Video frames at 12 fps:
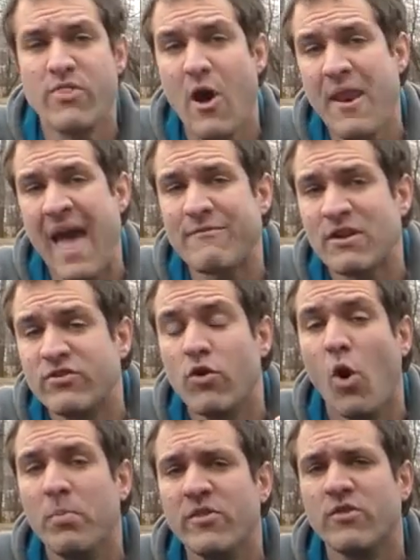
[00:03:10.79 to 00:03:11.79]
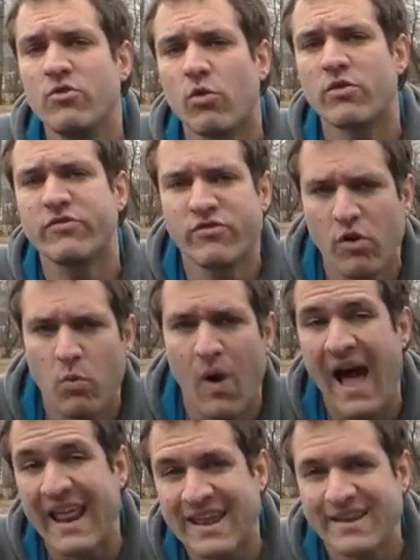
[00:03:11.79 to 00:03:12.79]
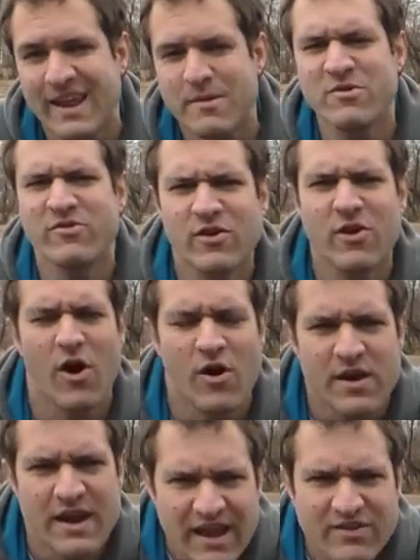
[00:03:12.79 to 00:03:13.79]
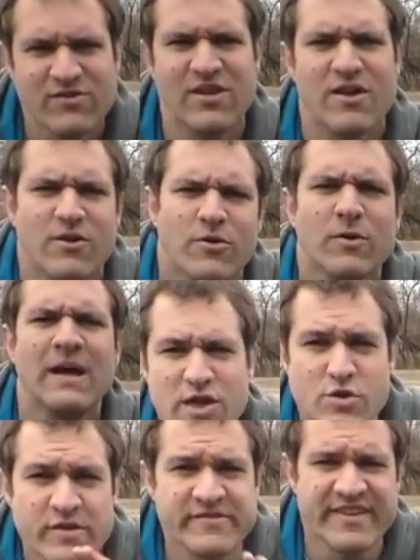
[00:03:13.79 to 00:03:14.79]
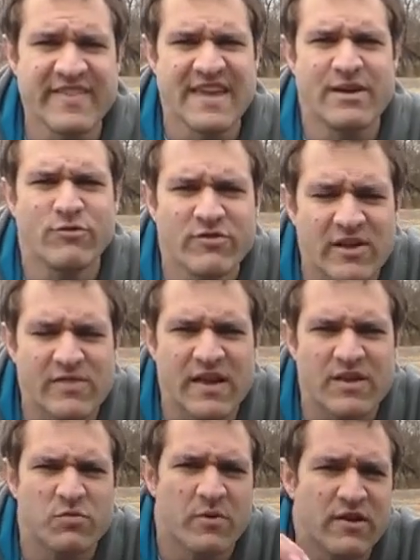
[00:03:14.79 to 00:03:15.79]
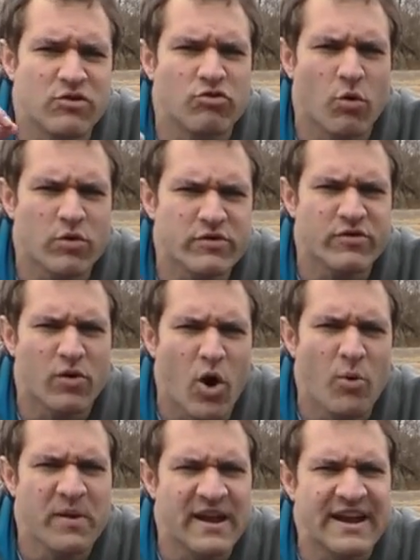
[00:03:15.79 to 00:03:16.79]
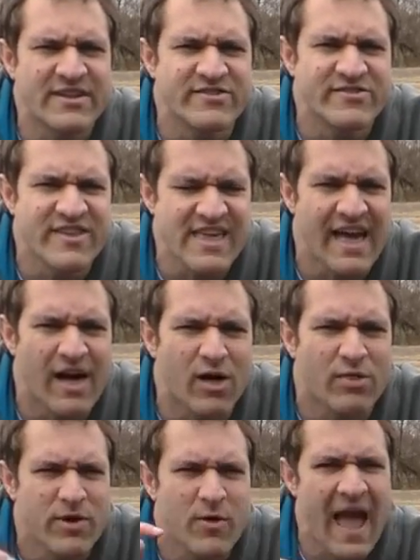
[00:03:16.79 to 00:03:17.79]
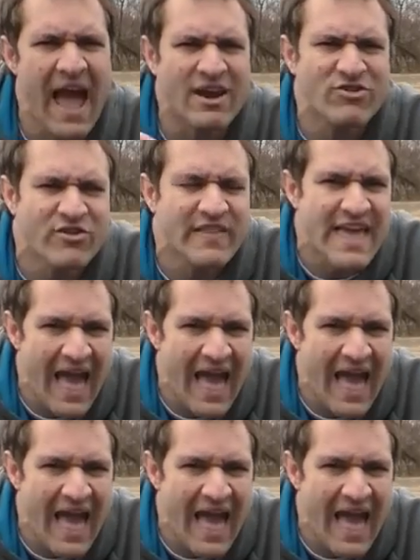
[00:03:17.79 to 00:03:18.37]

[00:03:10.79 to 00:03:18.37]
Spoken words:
without having to open the doors so wide and damage the car next to you. You can see the interesting thing is when the doors are open in a CL, they're actually